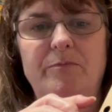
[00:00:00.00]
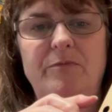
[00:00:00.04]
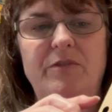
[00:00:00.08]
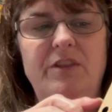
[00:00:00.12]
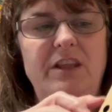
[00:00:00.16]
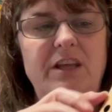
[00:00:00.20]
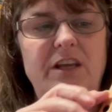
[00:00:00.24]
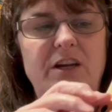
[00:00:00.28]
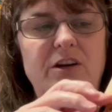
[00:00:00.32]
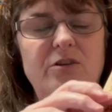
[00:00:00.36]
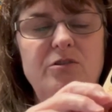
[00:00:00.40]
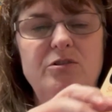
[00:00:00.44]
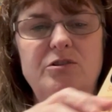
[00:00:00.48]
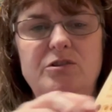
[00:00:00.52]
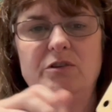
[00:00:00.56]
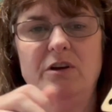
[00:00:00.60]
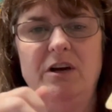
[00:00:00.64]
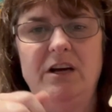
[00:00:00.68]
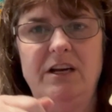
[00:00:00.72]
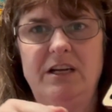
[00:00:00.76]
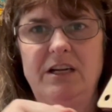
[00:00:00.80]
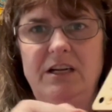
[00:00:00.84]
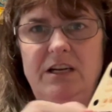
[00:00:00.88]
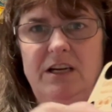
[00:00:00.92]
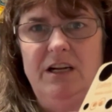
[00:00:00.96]
Thinner, so
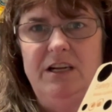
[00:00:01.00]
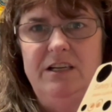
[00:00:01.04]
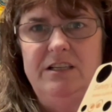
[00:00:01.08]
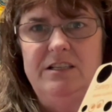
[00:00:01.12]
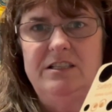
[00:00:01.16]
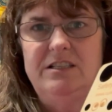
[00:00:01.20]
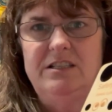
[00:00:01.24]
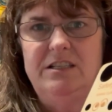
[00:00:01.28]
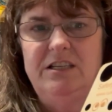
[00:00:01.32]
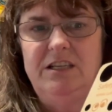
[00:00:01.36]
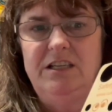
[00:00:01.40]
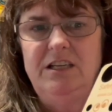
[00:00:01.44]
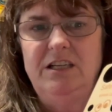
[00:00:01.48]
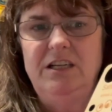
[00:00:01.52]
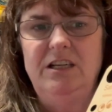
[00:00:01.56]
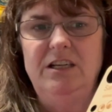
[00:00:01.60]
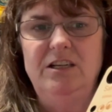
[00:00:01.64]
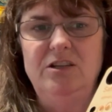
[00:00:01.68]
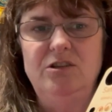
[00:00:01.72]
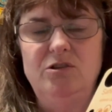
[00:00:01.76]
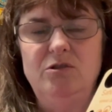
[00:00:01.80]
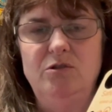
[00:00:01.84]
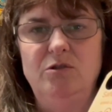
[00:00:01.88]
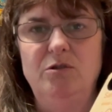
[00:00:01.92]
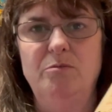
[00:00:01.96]
I can like stick it
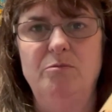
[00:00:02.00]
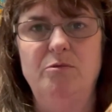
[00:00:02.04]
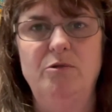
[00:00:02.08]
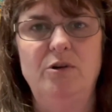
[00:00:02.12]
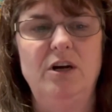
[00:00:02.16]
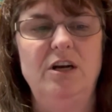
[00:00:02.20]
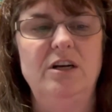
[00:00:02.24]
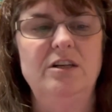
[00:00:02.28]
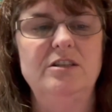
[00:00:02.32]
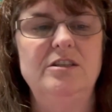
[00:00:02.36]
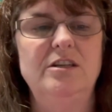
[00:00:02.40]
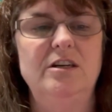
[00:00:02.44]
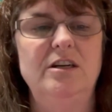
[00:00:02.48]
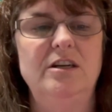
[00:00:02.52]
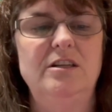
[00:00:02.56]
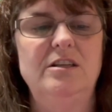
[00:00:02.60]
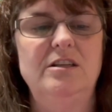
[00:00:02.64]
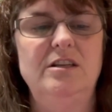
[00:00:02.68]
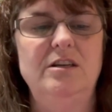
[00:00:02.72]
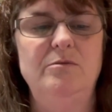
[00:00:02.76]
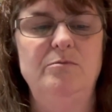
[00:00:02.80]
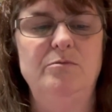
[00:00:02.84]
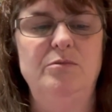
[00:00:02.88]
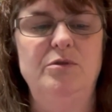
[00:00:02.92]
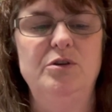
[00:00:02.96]
into the project
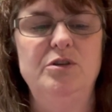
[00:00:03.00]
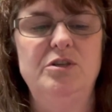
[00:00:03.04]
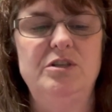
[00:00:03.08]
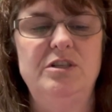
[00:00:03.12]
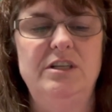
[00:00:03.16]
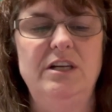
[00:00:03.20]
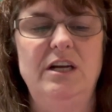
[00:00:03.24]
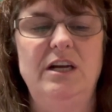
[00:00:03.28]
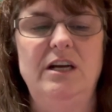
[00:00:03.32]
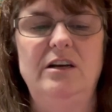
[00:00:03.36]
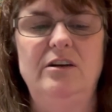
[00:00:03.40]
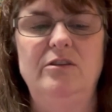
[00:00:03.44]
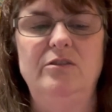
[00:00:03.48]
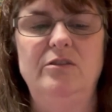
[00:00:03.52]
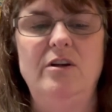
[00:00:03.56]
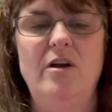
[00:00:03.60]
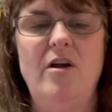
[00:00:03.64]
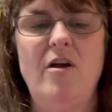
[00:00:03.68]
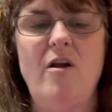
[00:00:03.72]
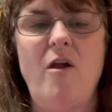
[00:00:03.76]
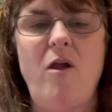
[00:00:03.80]
and push down,